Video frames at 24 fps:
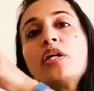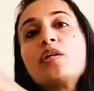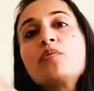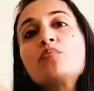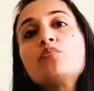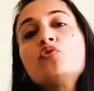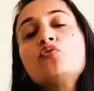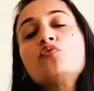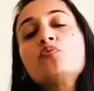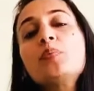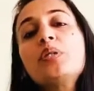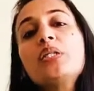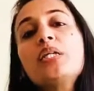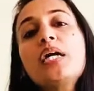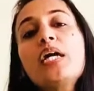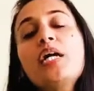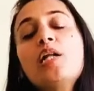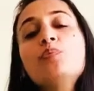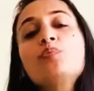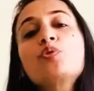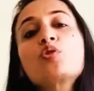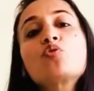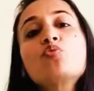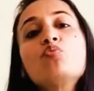movement
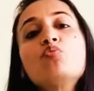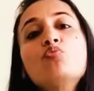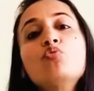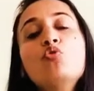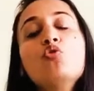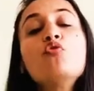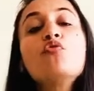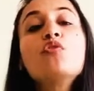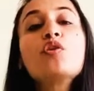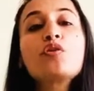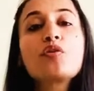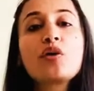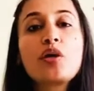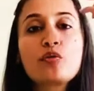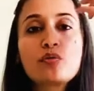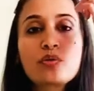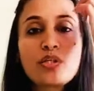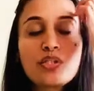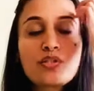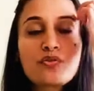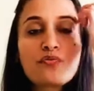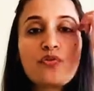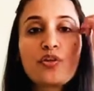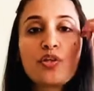helps to move around that
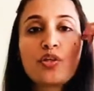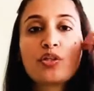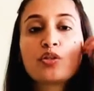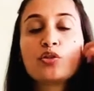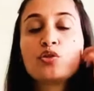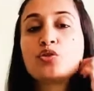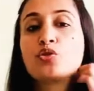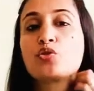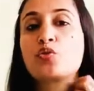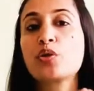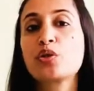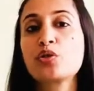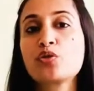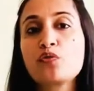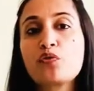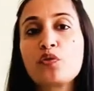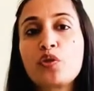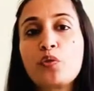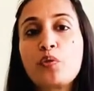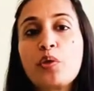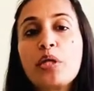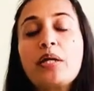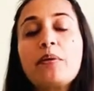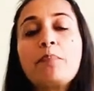spherical joint of your
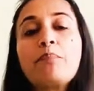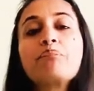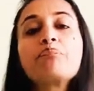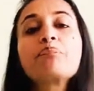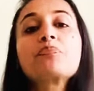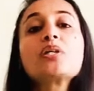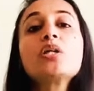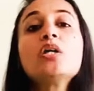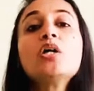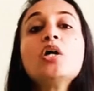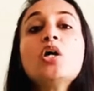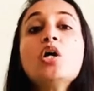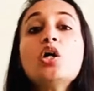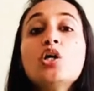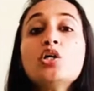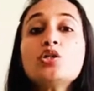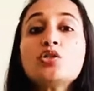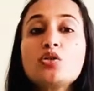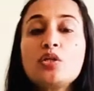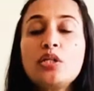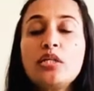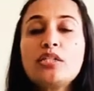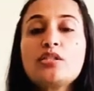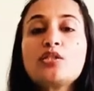hip. So
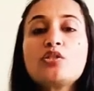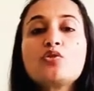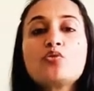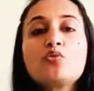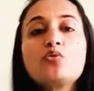let's do